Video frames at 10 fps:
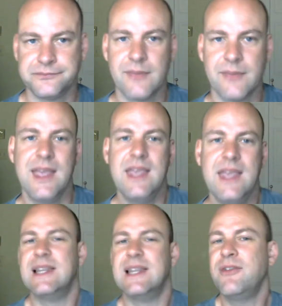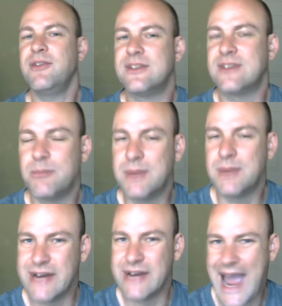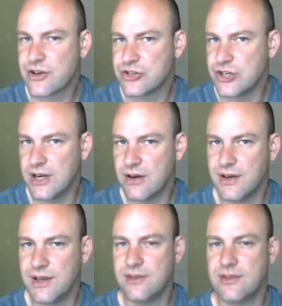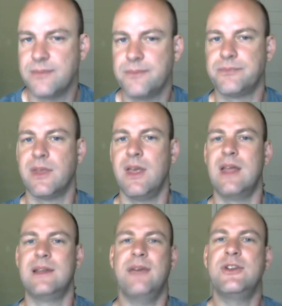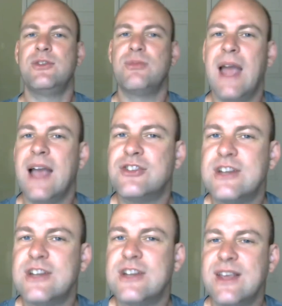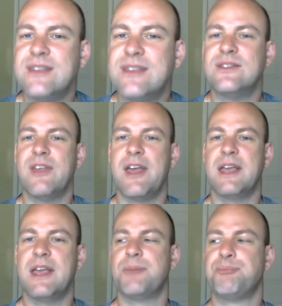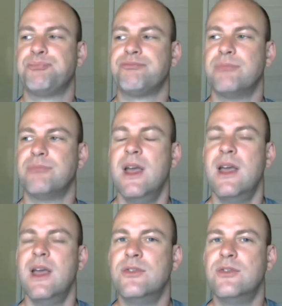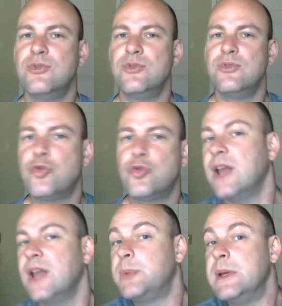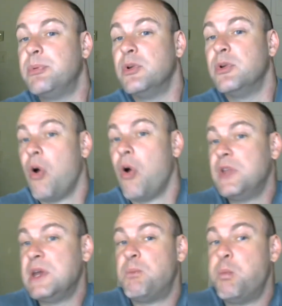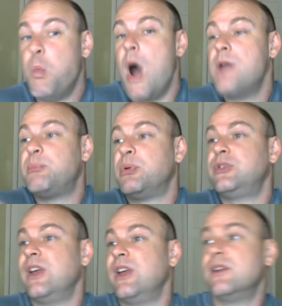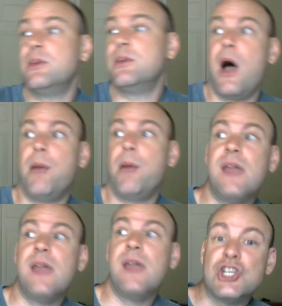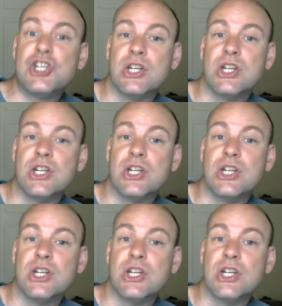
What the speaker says: Even leftists can be reactionaries. Leftist reactionaries say things like, "Trans people are only 1% of the population.